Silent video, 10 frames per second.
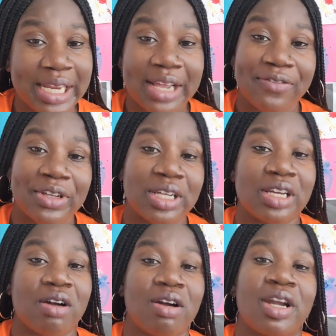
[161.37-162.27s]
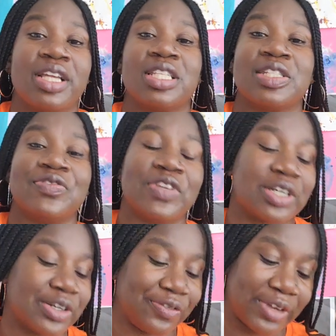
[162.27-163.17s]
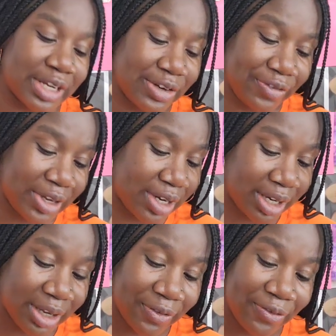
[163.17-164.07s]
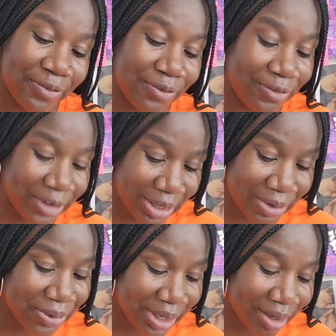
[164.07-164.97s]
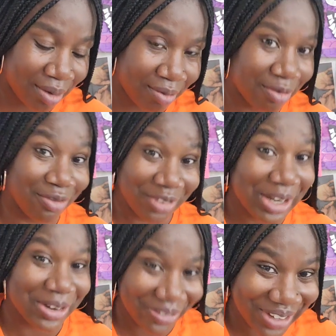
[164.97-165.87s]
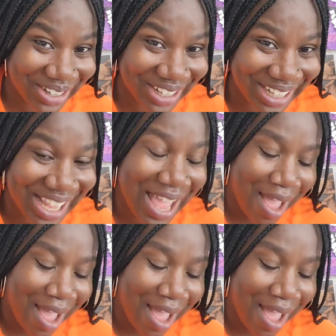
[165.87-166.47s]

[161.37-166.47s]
And I feel like art is very, very, very, very, very, very